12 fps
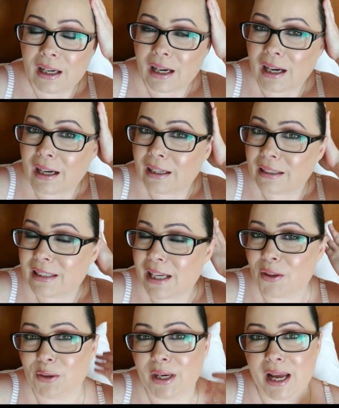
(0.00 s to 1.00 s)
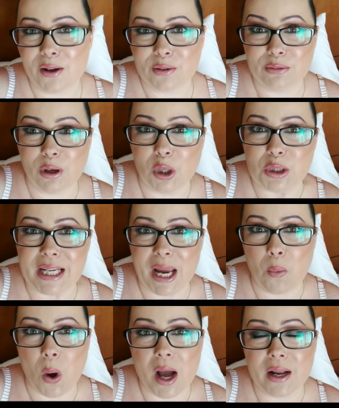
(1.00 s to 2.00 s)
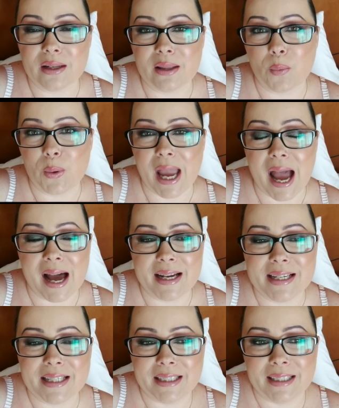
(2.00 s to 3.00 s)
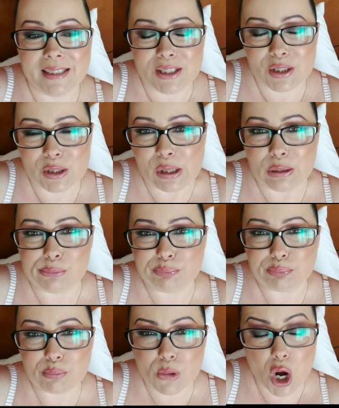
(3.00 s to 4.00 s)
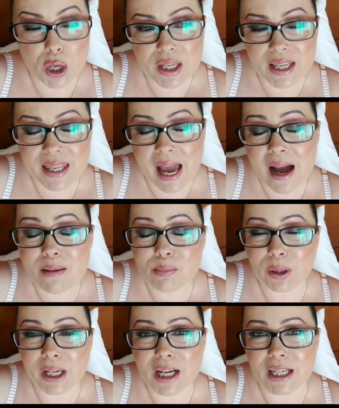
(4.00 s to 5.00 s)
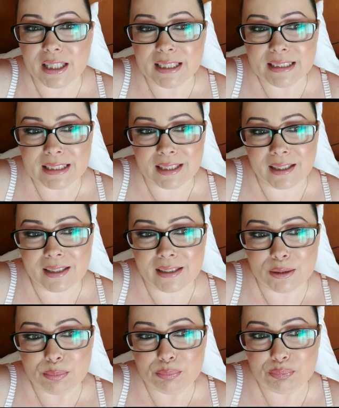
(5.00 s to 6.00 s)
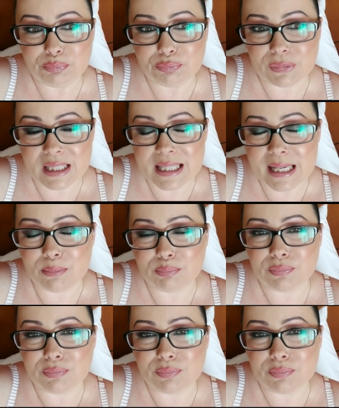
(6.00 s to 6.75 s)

the other day on day 1 that we had. So other than that, pretty good. That's it.